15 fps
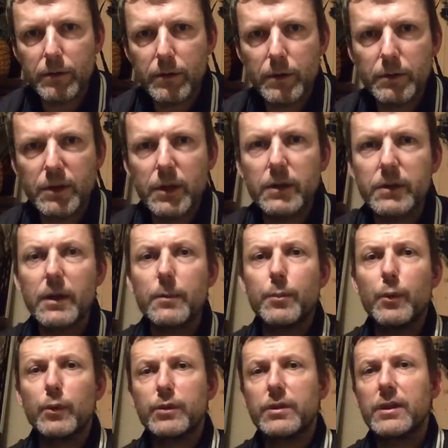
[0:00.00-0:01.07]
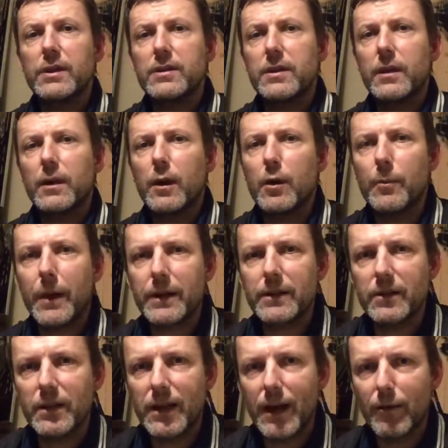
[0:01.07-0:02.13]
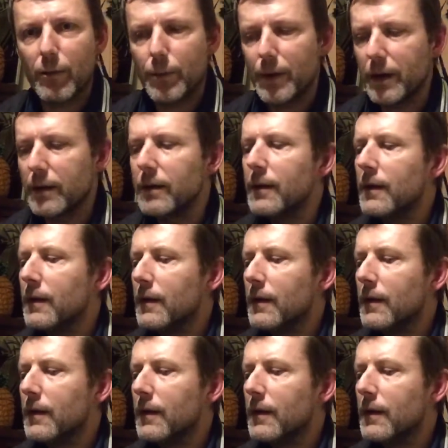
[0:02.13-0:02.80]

deportees that are going back to the Caribbean,